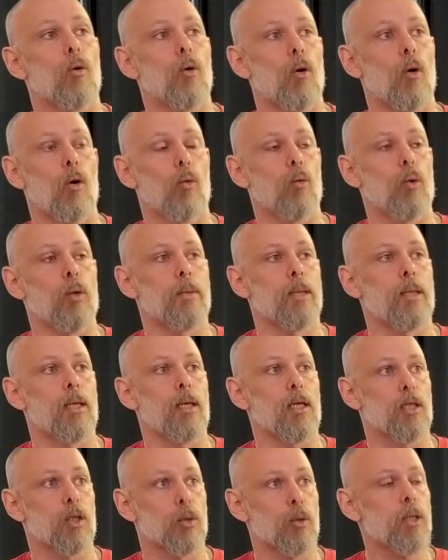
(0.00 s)
women
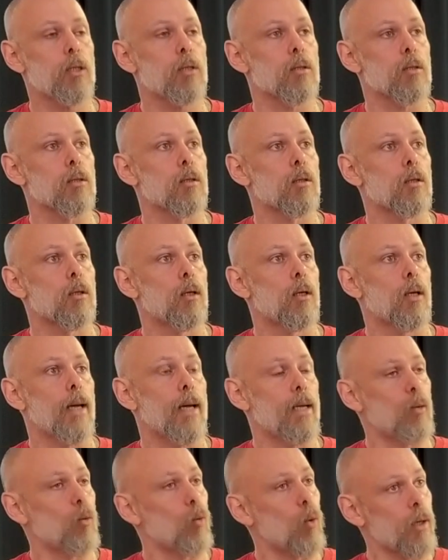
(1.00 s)
electricians
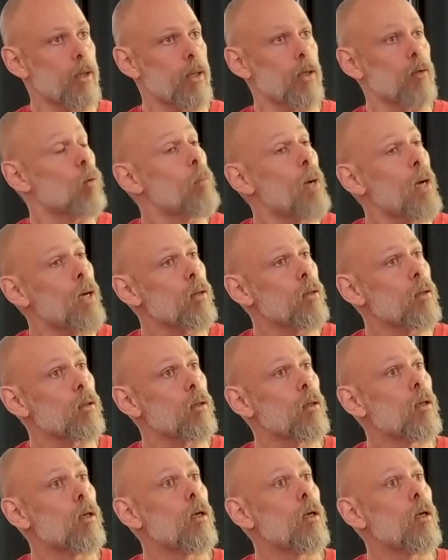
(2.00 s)
and working the mine.